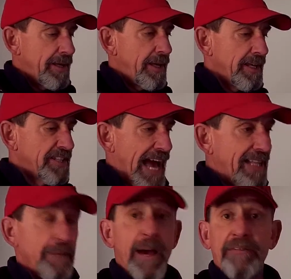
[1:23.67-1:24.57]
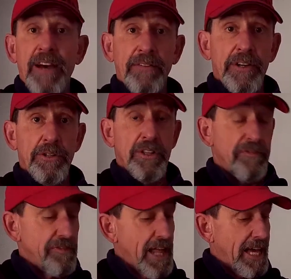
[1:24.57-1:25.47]
exactly my 500th
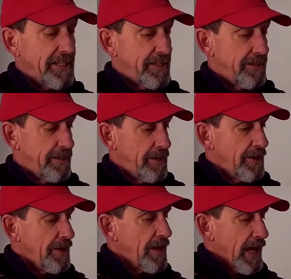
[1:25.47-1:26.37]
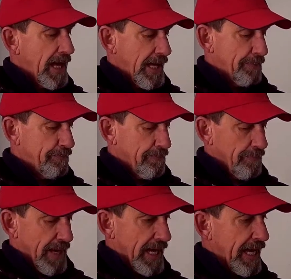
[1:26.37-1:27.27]
flight,
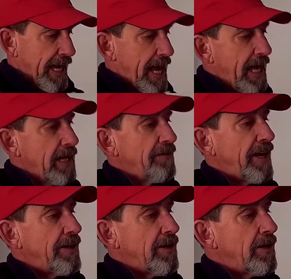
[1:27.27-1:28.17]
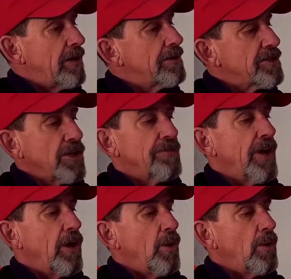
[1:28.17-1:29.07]
my elevator
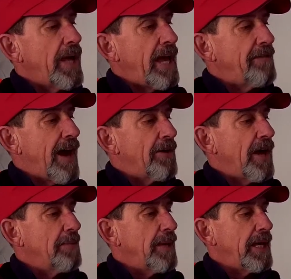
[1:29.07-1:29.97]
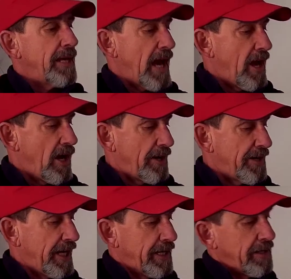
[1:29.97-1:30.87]
servo gave out on me and I augured
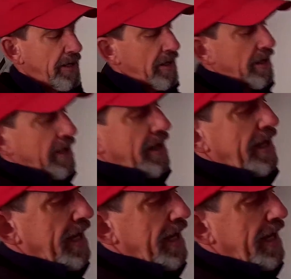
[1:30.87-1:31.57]
in, and